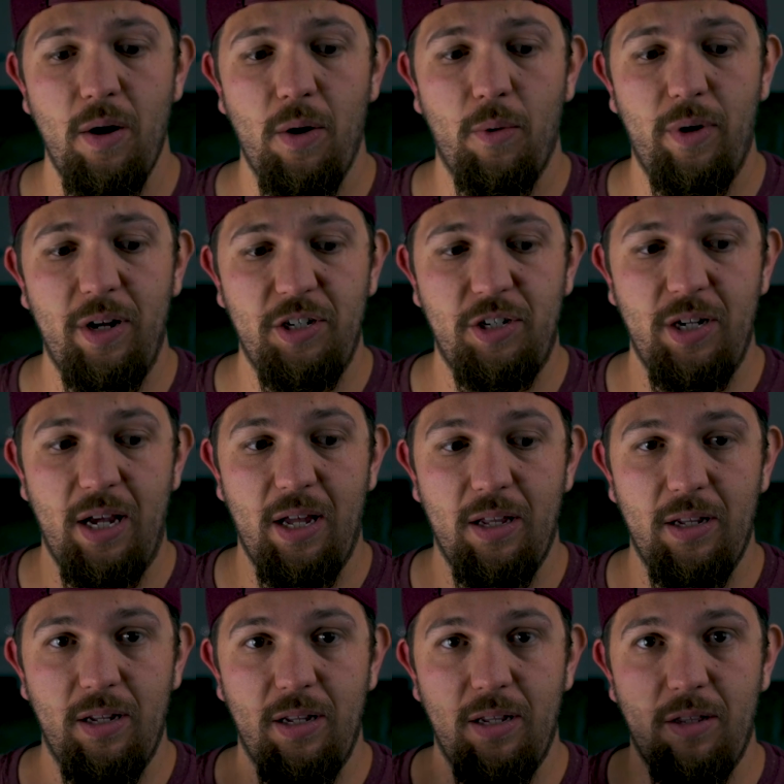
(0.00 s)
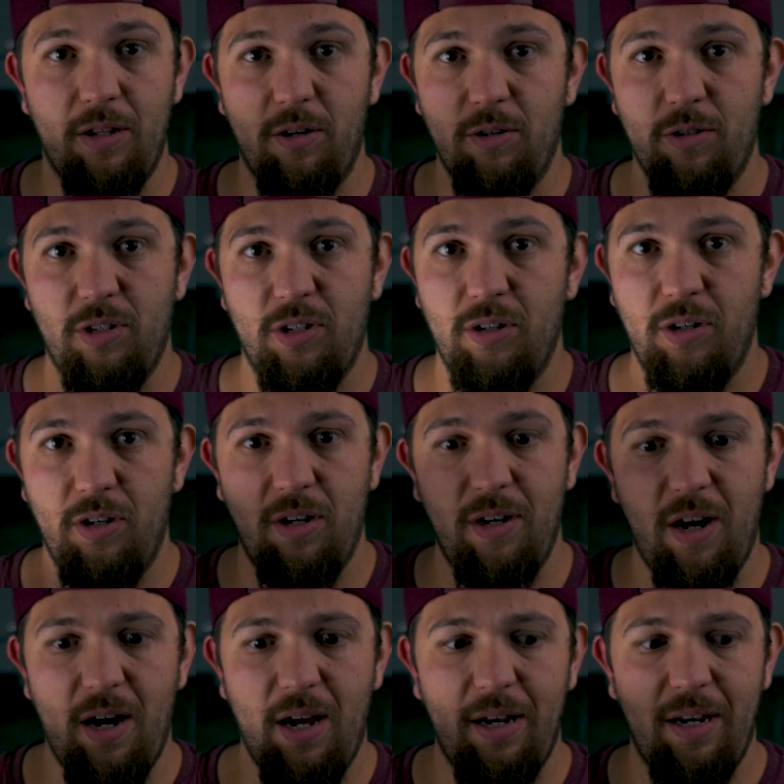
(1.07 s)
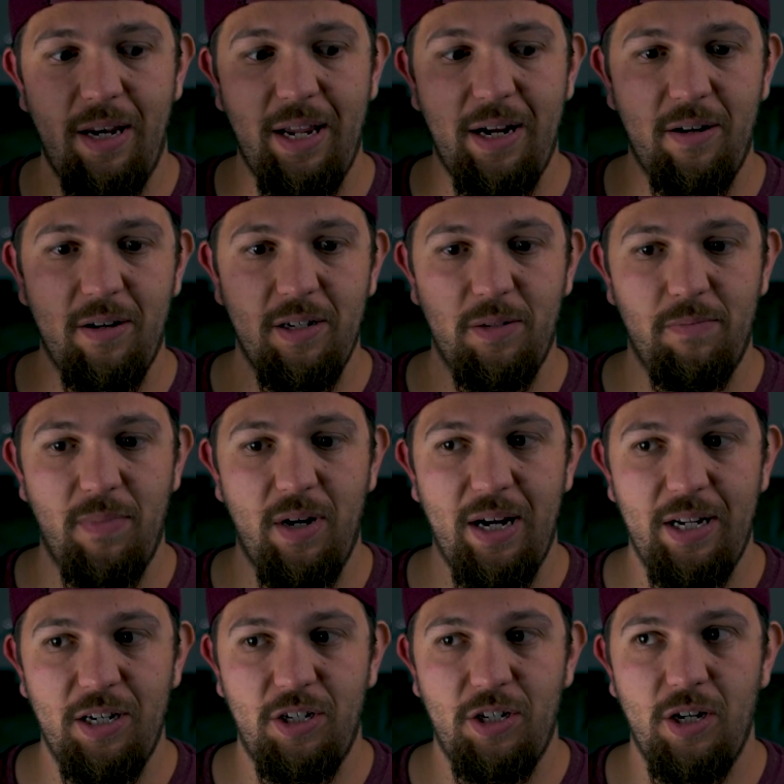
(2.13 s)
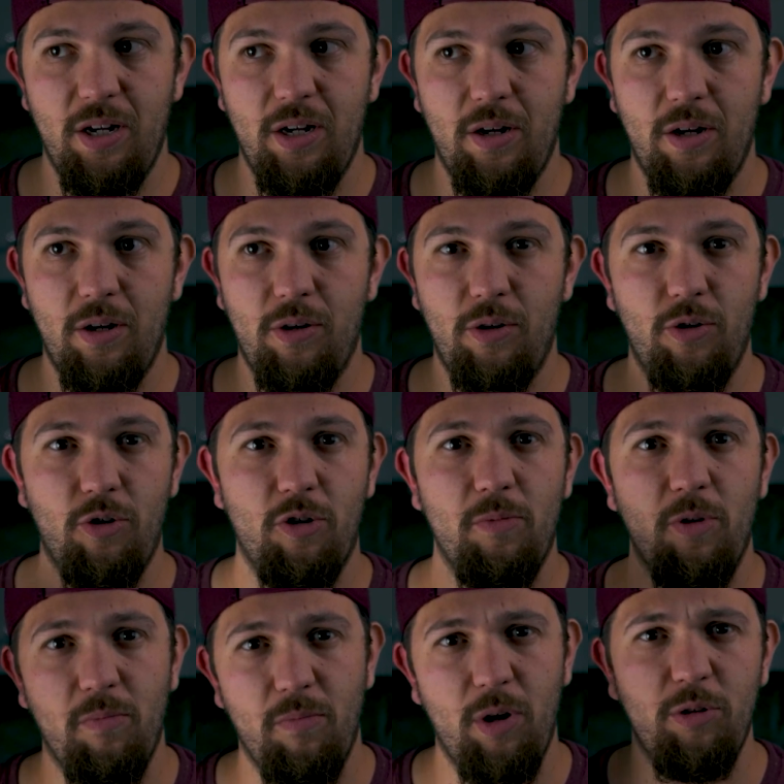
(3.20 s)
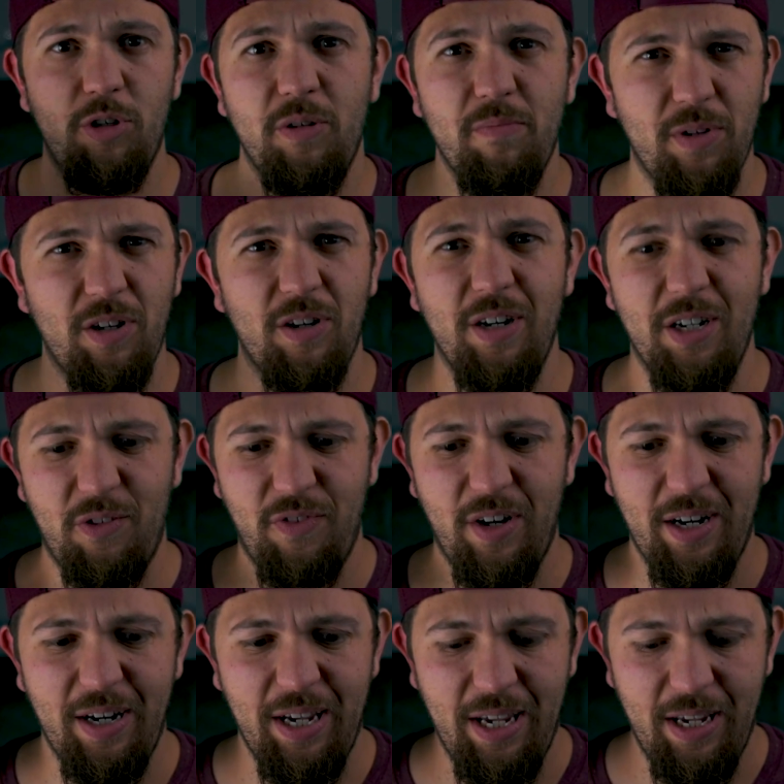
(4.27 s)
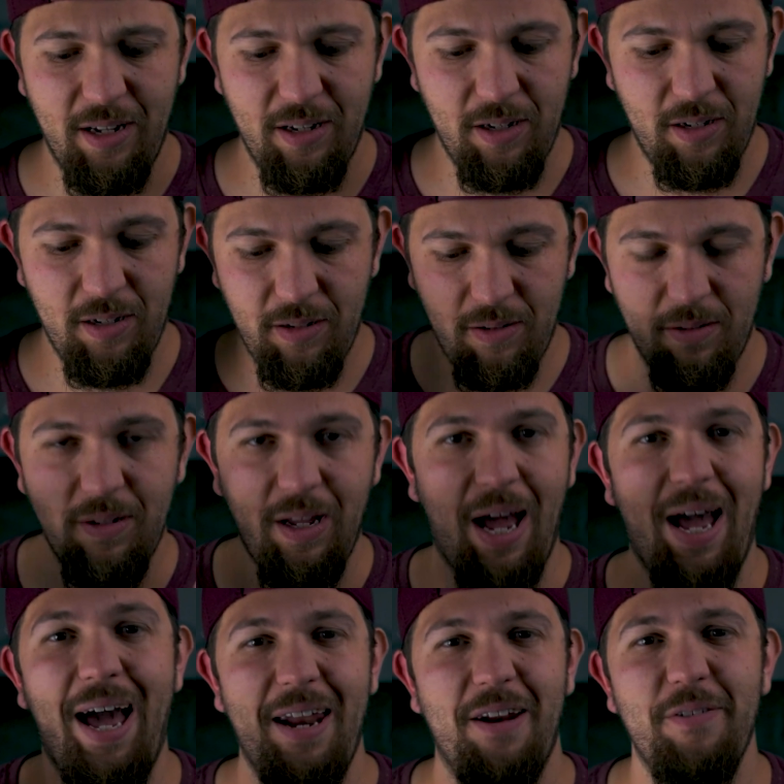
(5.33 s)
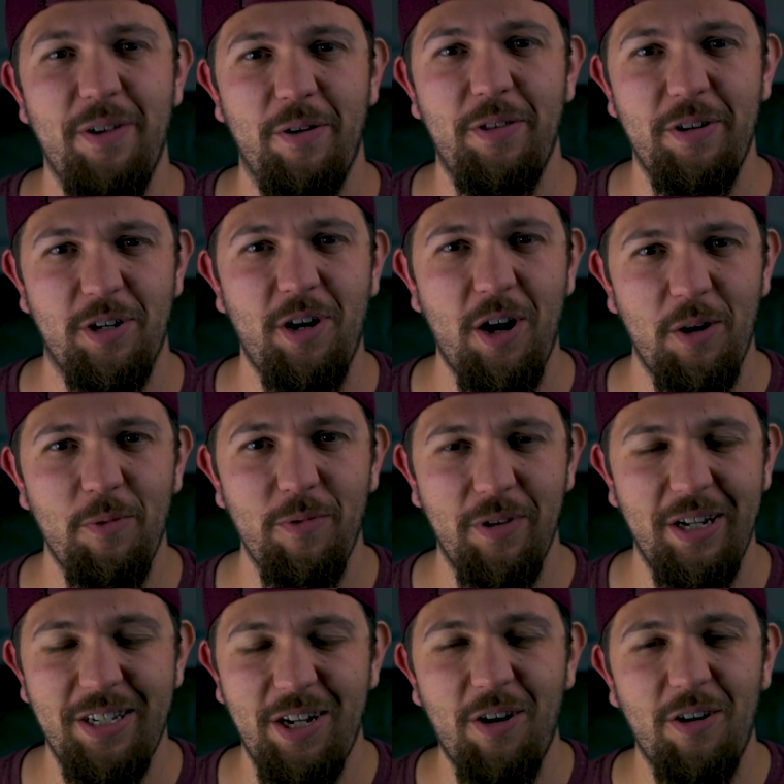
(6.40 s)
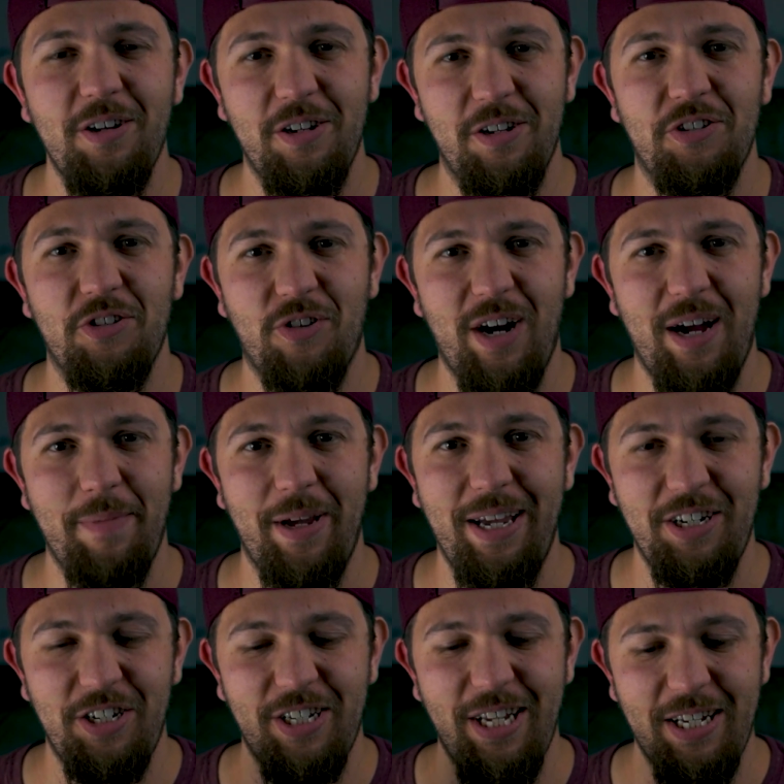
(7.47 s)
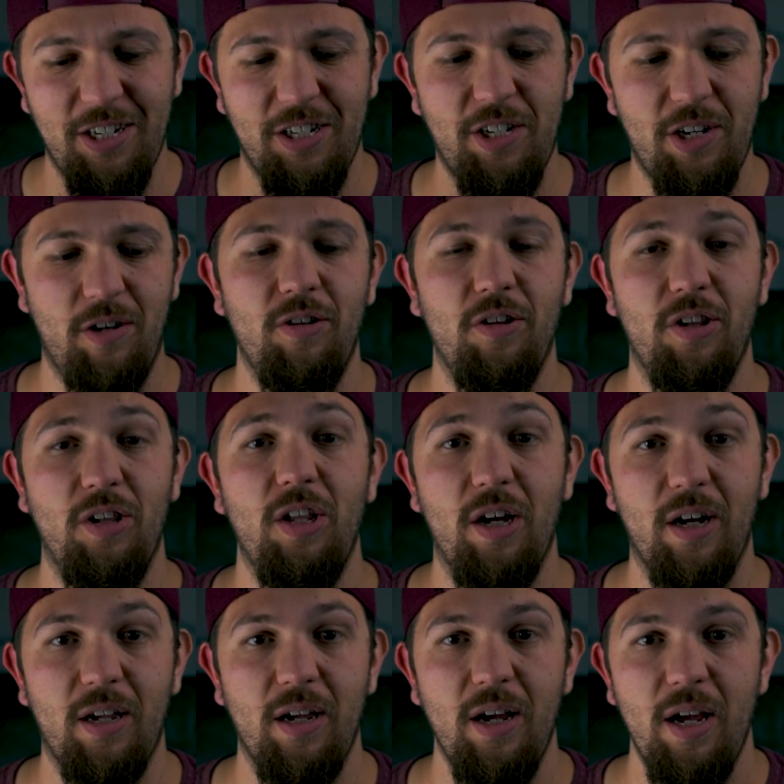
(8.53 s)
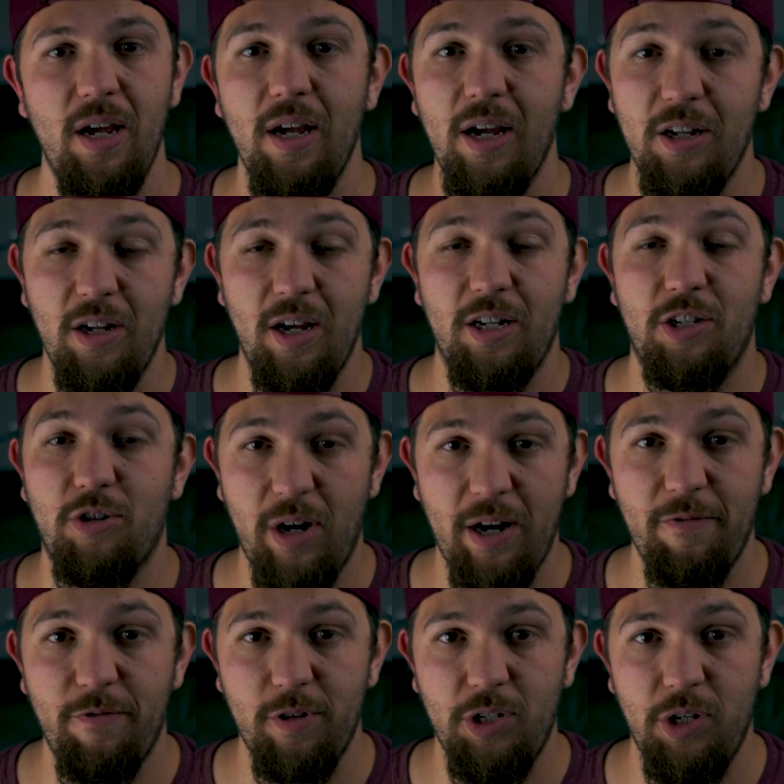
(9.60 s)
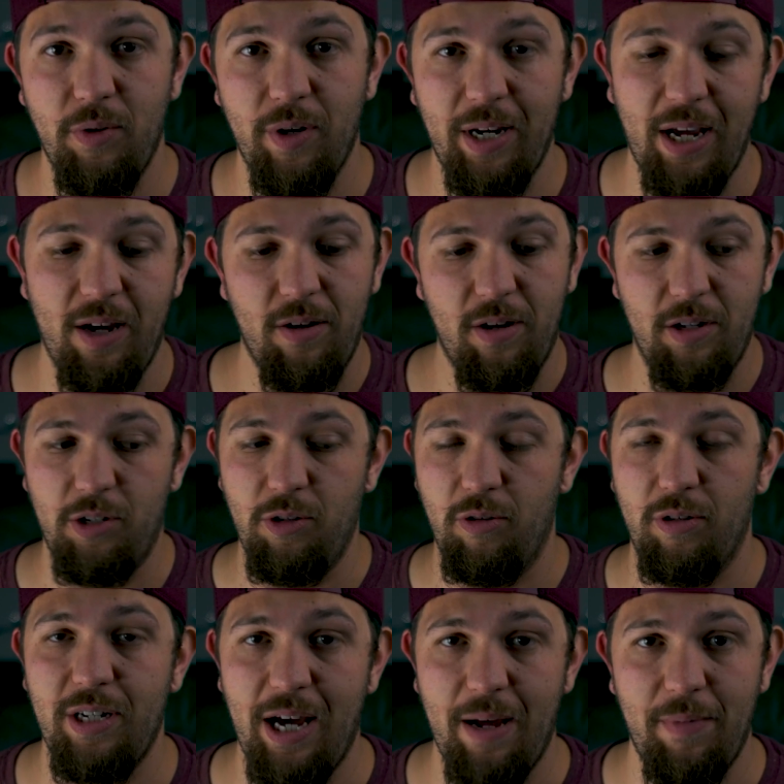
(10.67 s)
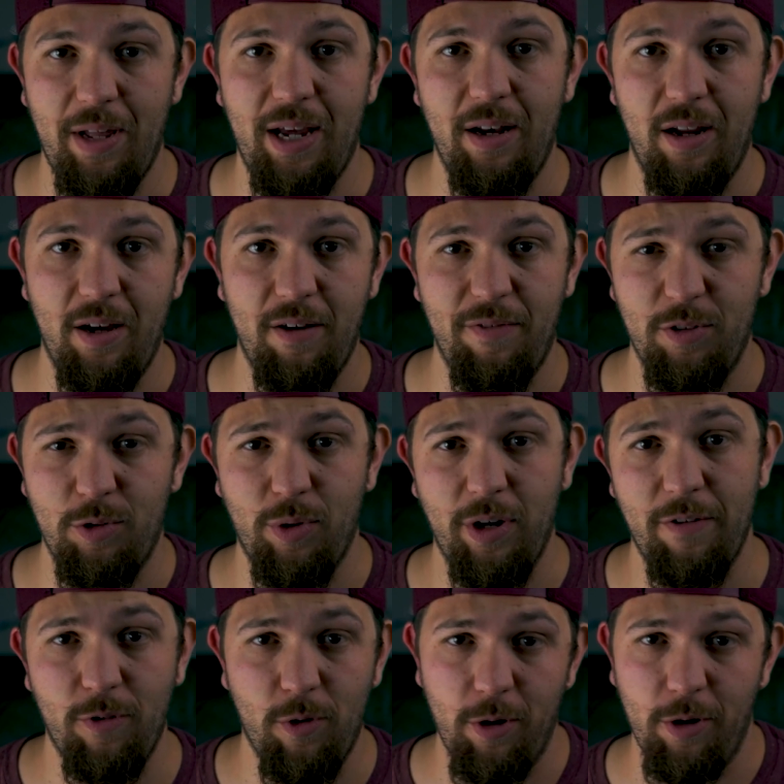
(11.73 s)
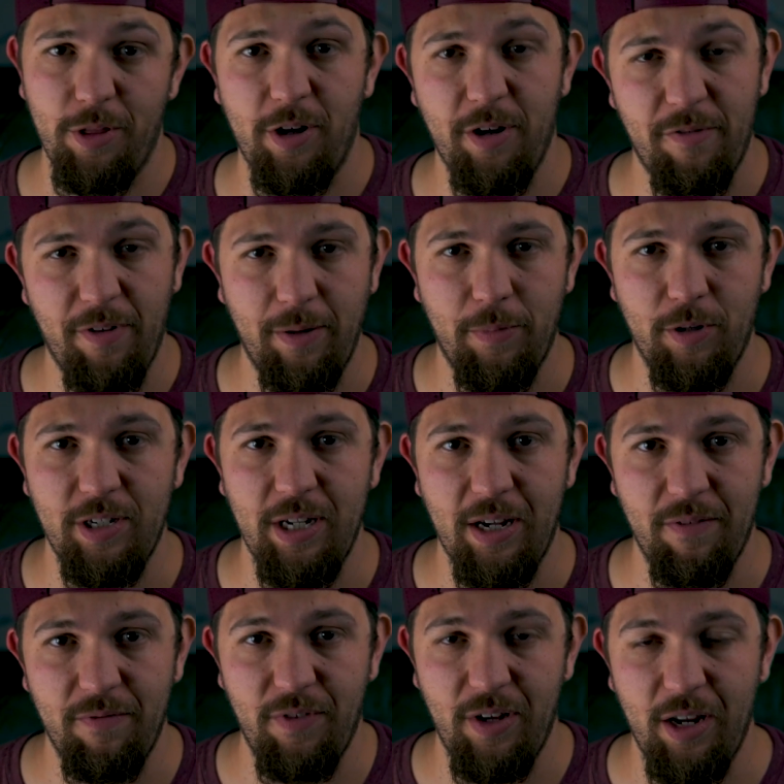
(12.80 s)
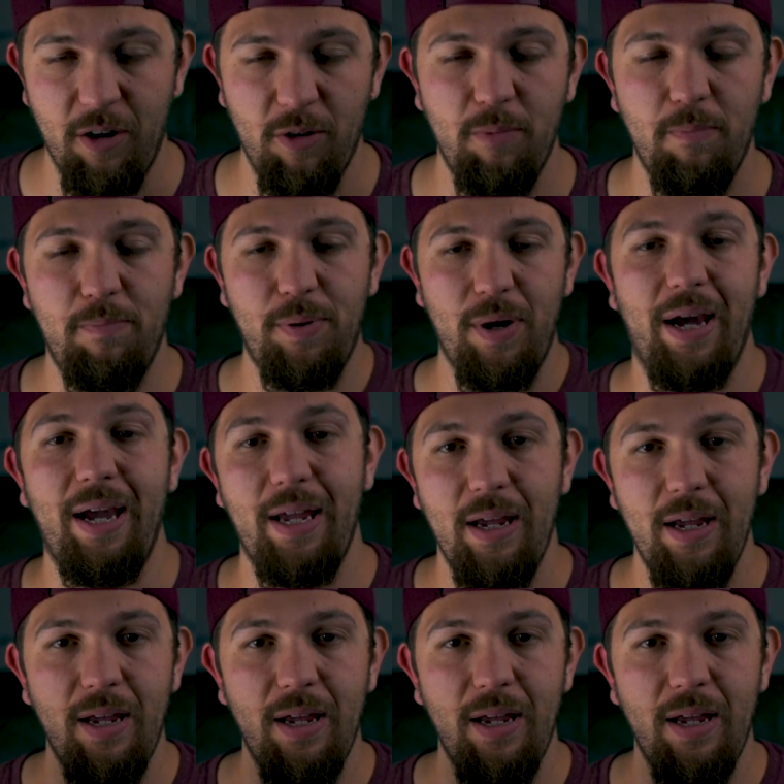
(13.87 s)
which there's not near as much normal motion blur. It's very, I don't know, it's hard to describe it. It just has a certain look. It's great for slowing down onto a timeline of a 24 or 30 frame per second video, but